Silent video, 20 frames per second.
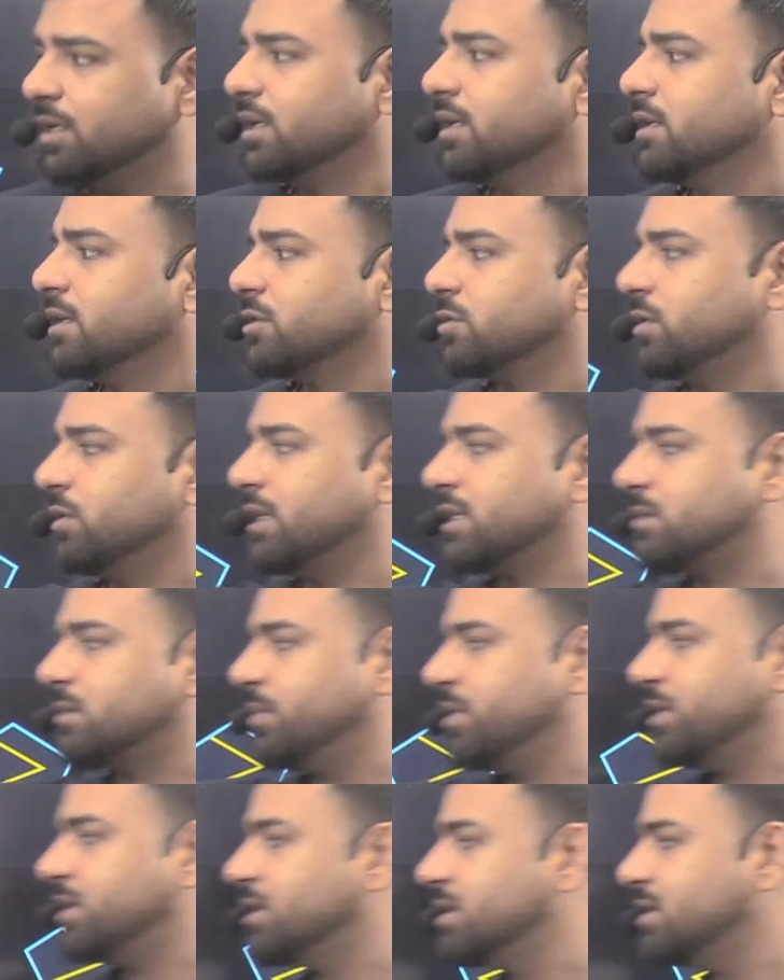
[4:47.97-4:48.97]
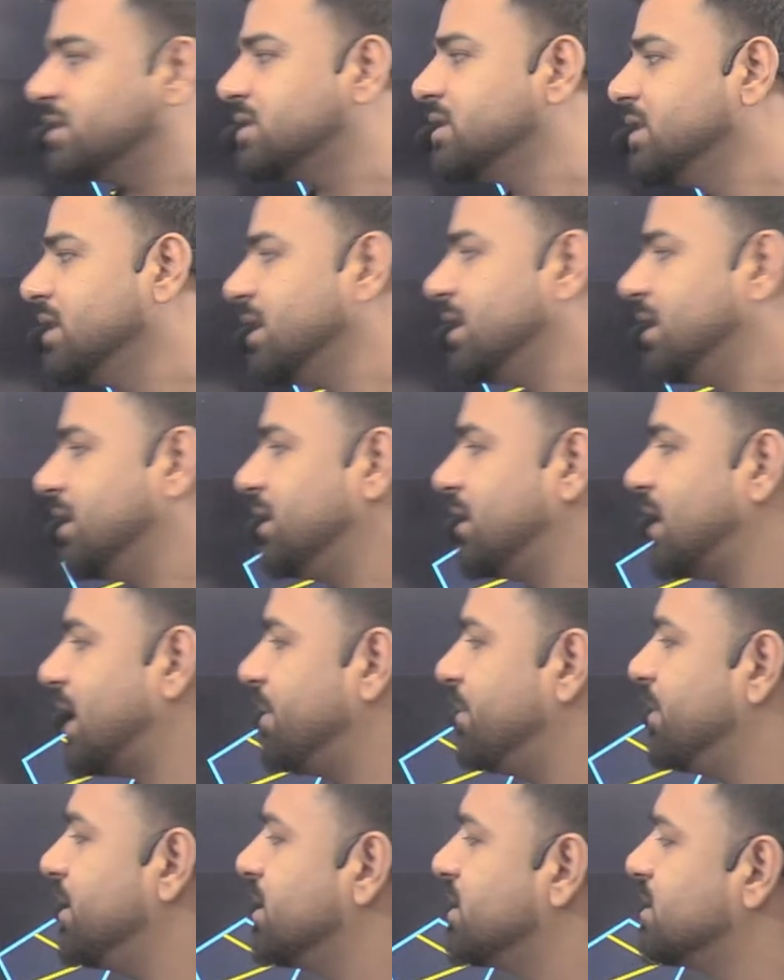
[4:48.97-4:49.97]
So the explanation is
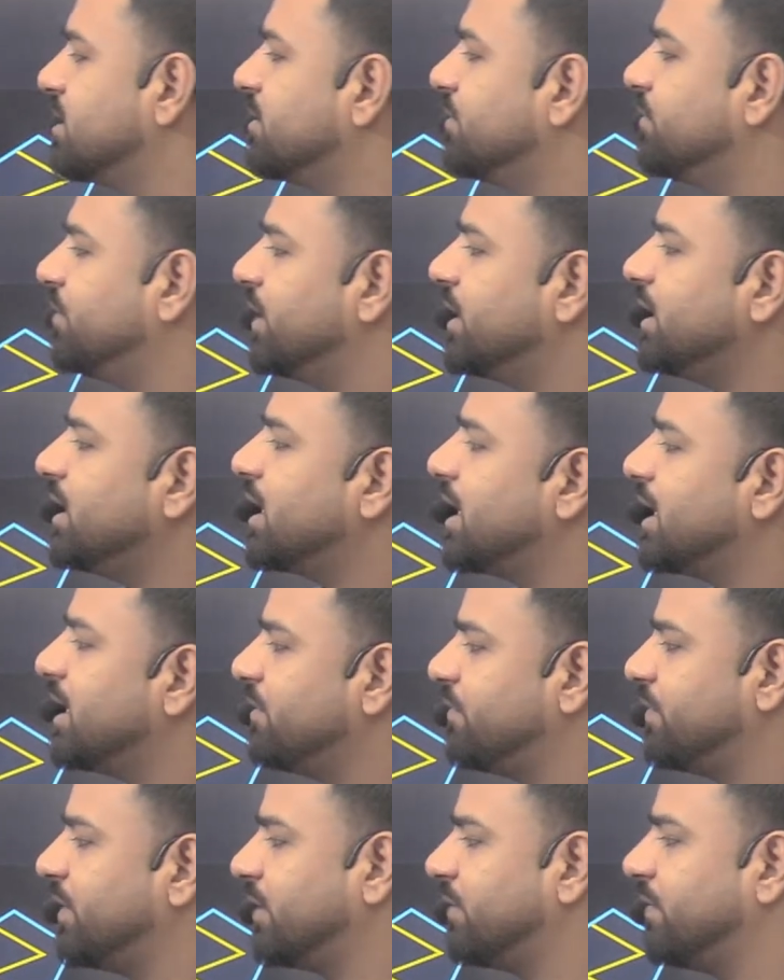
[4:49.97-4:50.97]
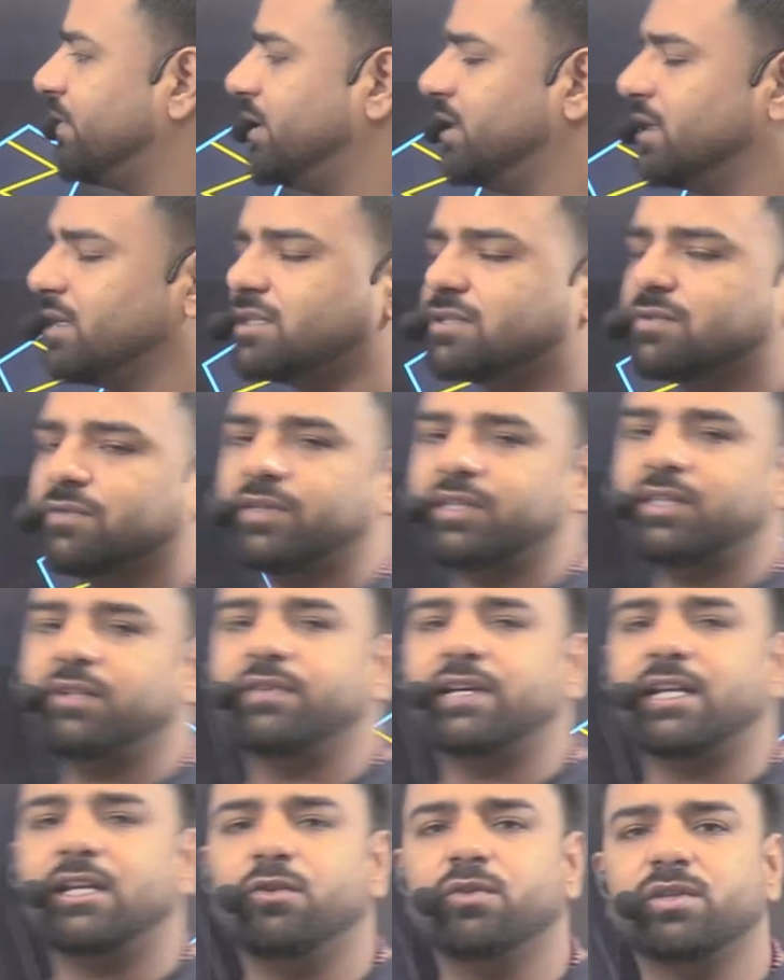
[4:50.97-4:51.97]
diamond has a very high refractive index where the
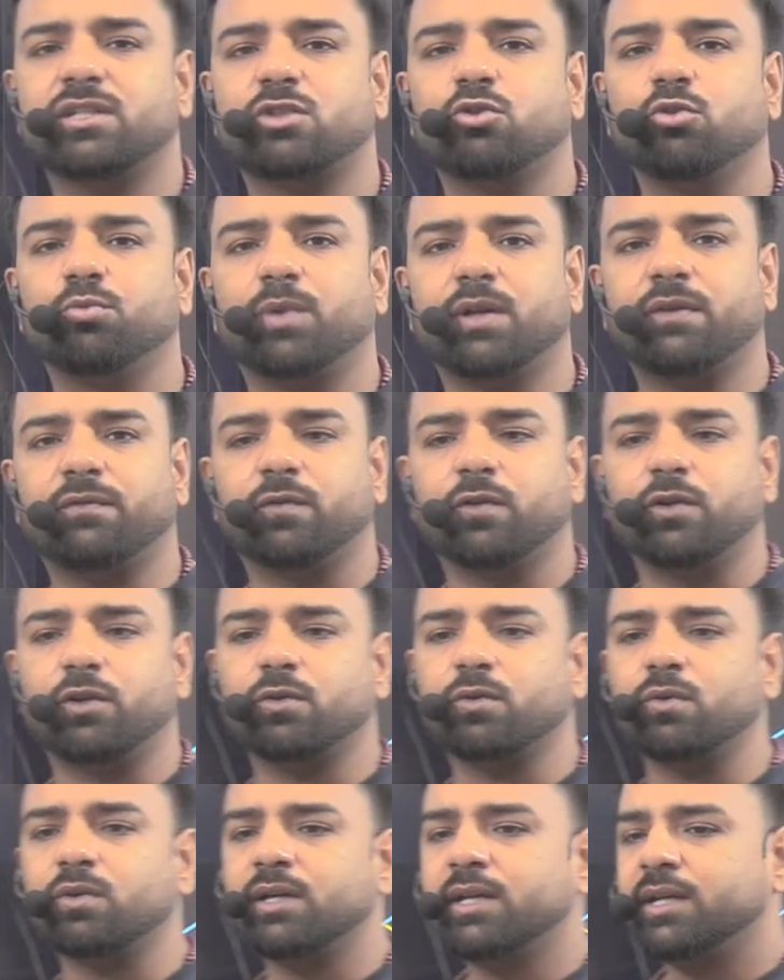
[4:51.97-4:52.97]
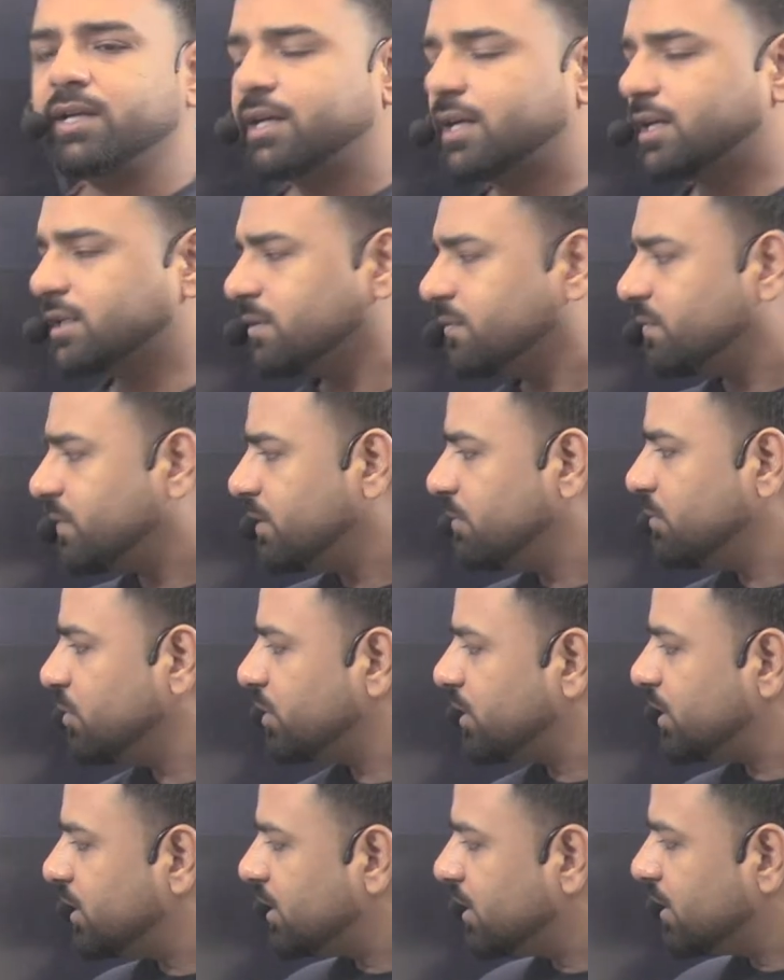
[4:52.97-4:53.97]
value is 2.42. Achha, one more
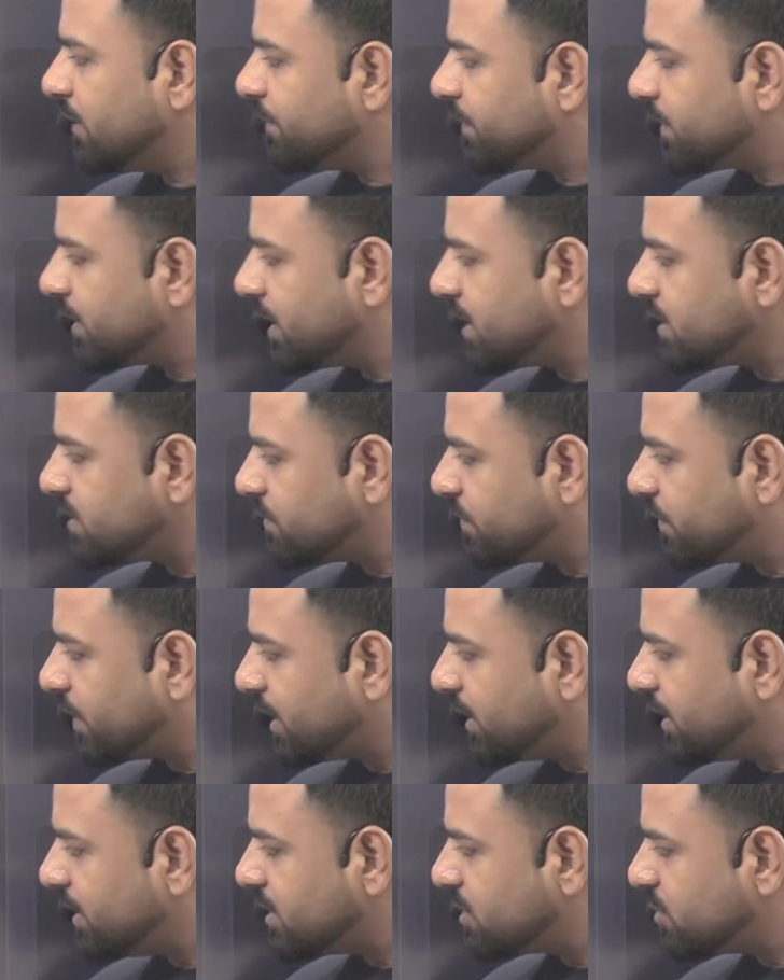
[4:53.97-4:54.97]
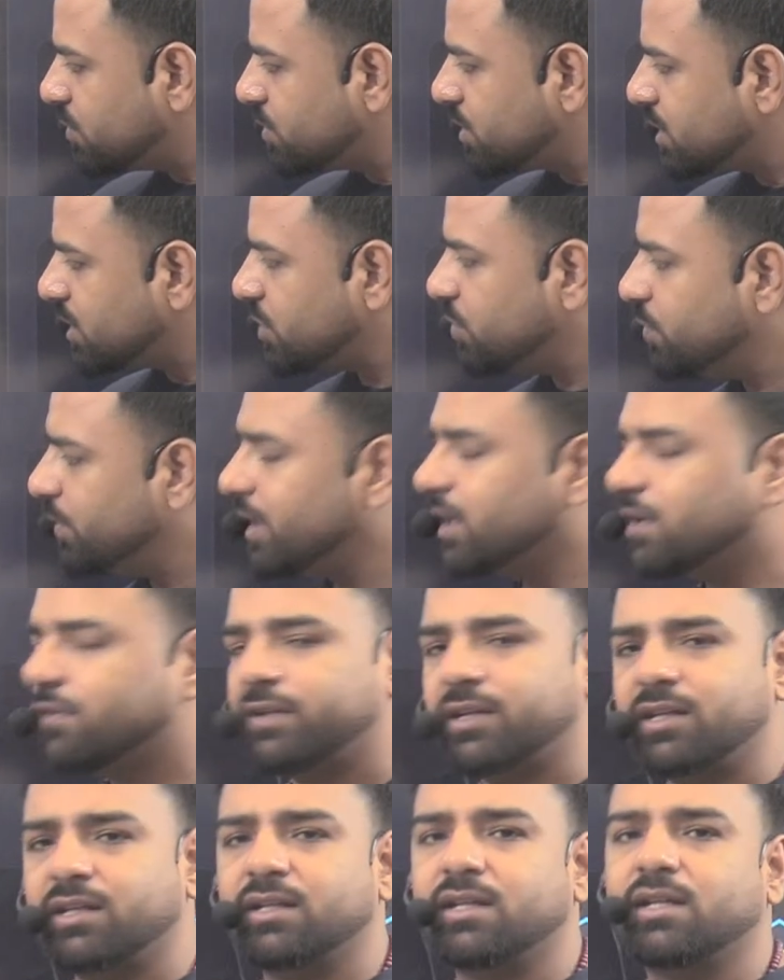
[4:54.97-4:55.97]
thing, guys, why there is no such unit
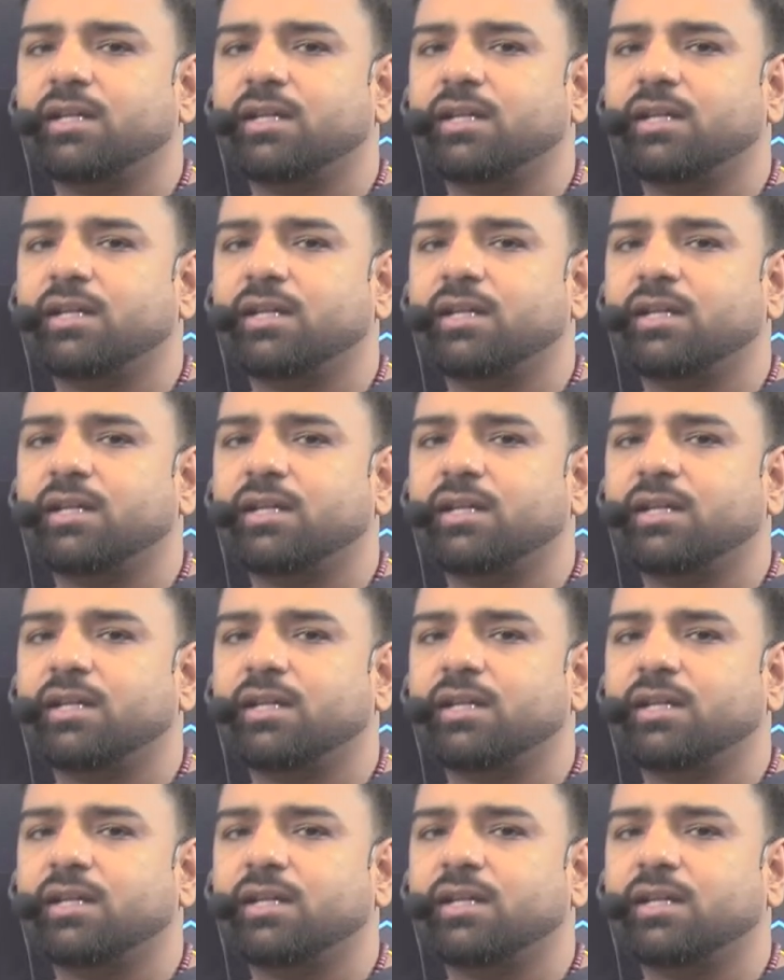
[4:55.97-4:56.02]
given?